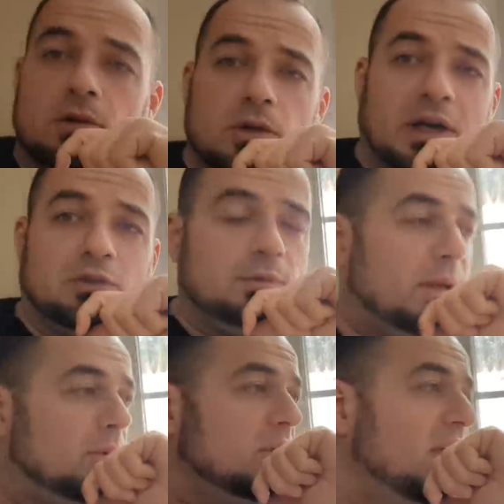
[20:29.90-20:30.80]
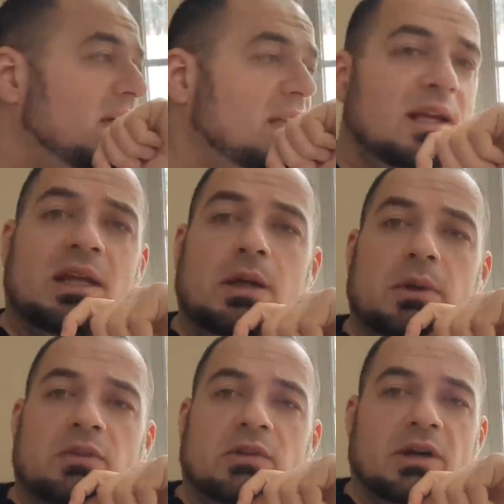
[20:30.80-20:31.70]
You guys remember Dan, eh? He
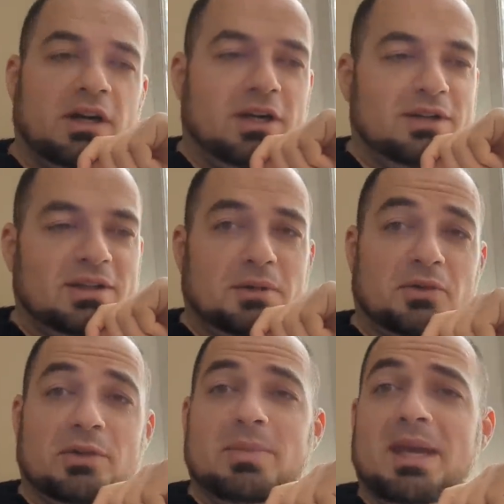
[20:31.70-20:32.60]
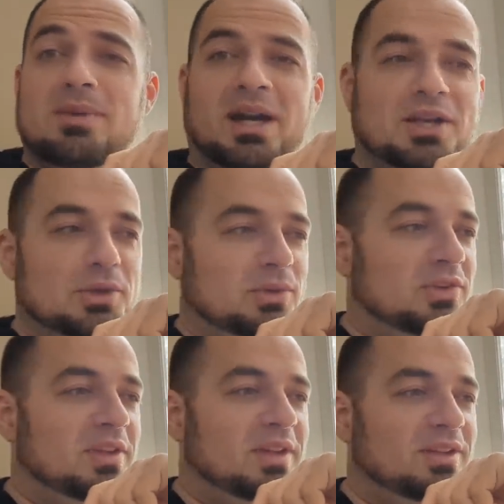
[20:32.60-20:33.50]
was uh, he was the baby I
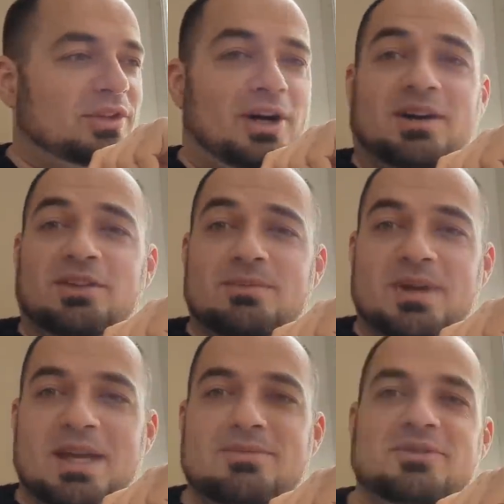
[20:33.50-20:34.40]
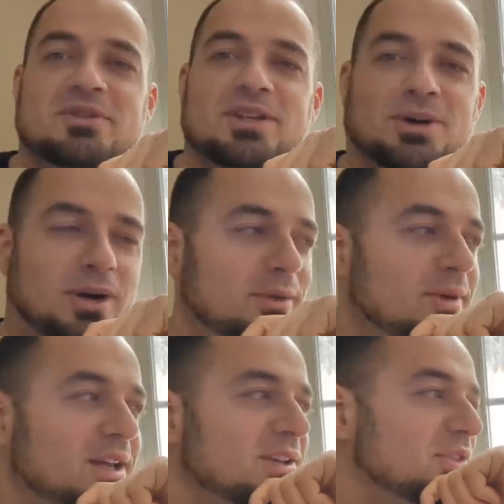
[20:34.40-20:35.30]
used in the dogs and baby video on
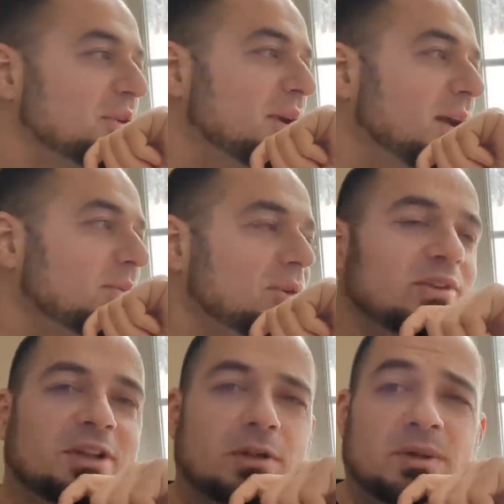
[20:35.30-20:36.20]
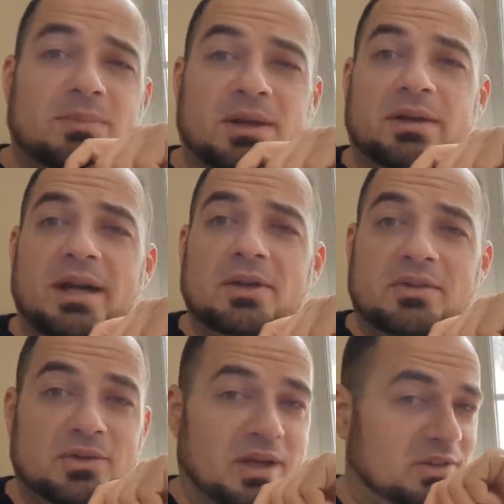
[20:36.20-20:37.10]
my Instagram. So he's a little bit bigger now,
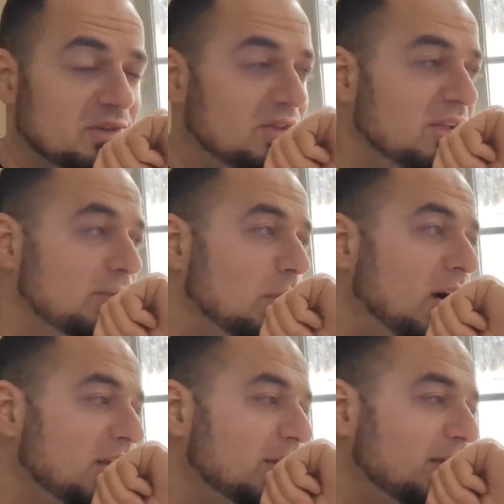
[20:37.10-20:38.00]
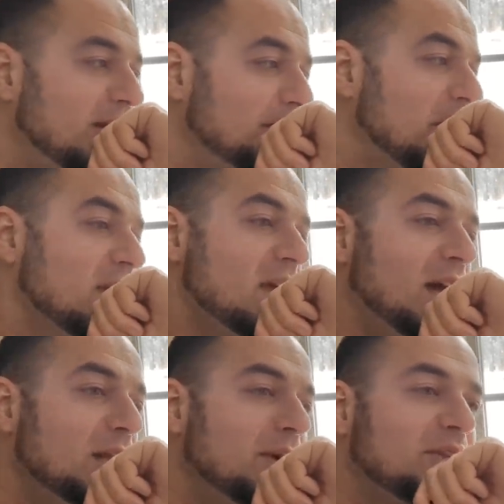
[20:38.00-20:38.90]
as you guys can see. He's walking around.
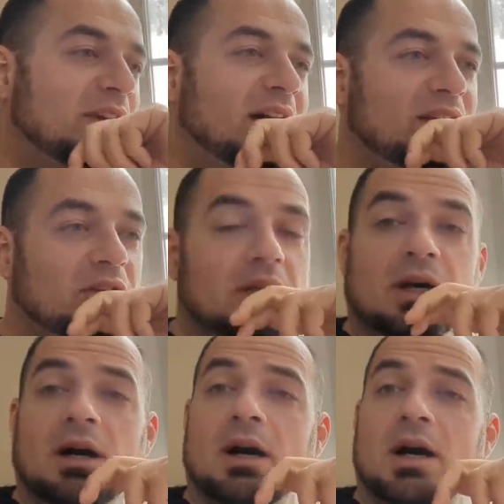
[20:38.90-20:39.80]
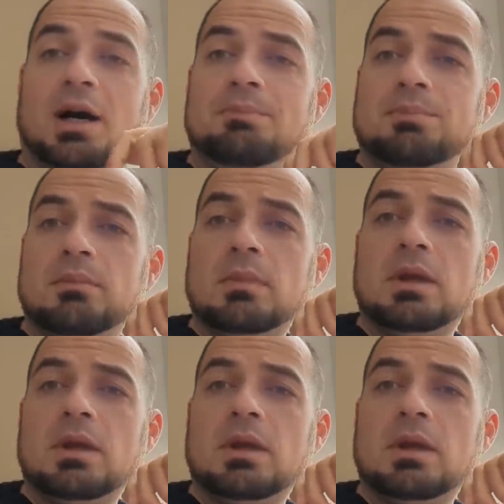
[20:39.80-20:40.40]
Anyways, guys, um,